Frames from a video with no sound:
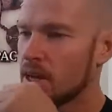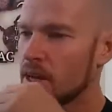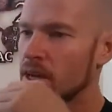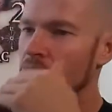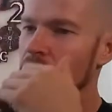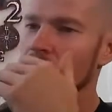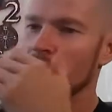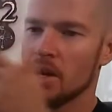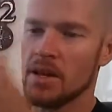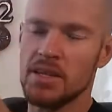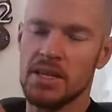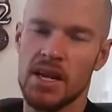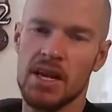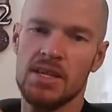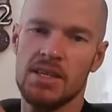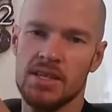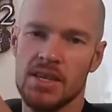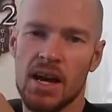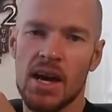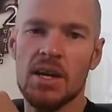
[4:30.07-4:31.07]

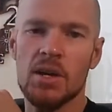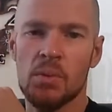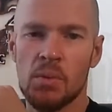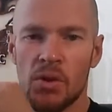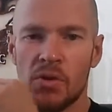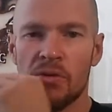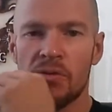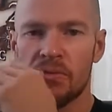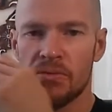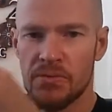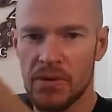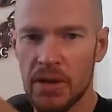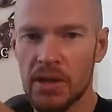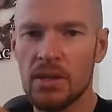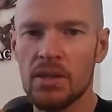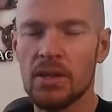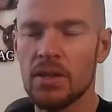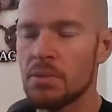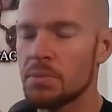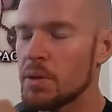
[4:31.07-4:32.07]
Chances are you will
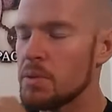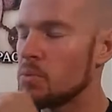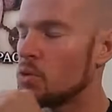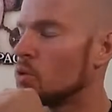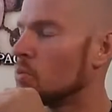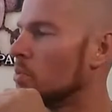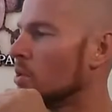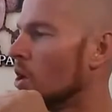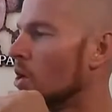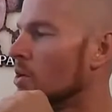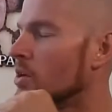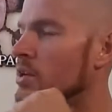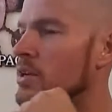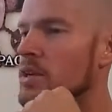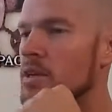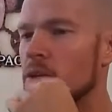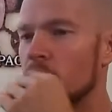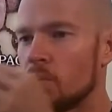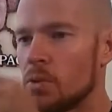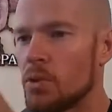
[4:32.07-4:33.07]
feel a little bit more bloated,
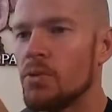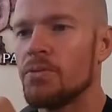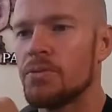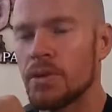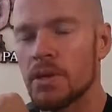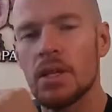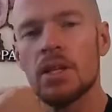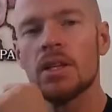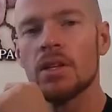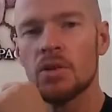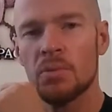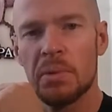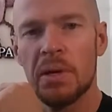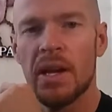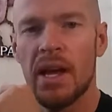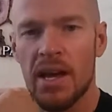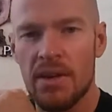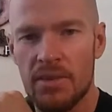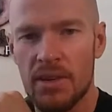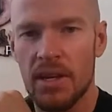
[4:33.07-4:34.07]
and you will feel a little
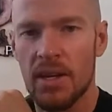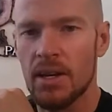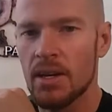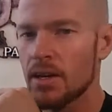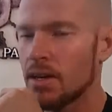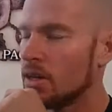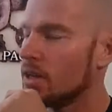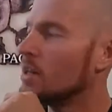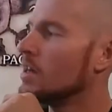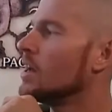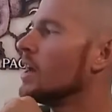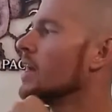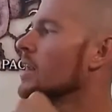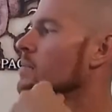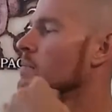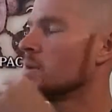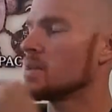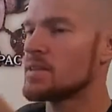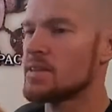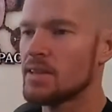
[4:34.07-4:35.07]
bit heavier and
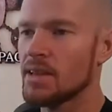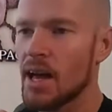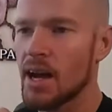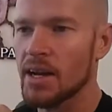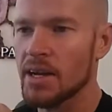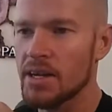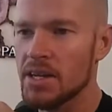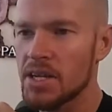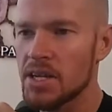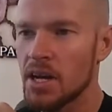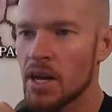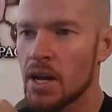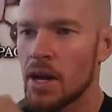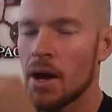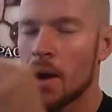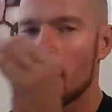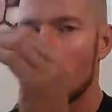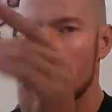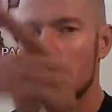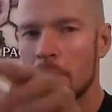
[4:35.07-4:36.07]
a bit sluggish.
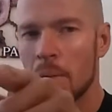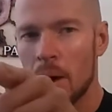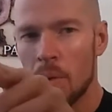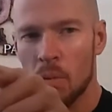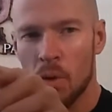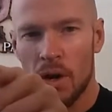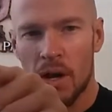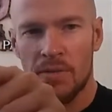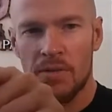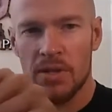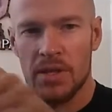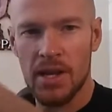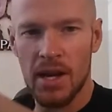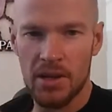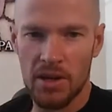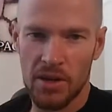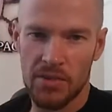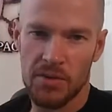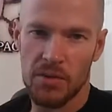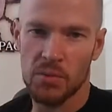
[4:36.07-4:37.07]
But what have you
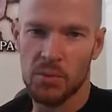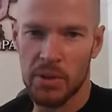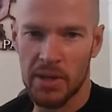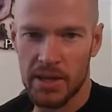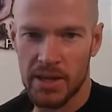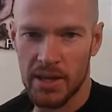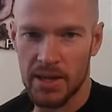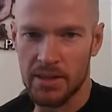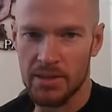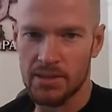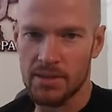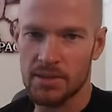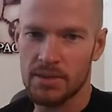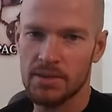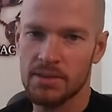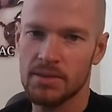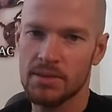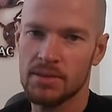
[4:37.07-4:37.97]
done over the weekend?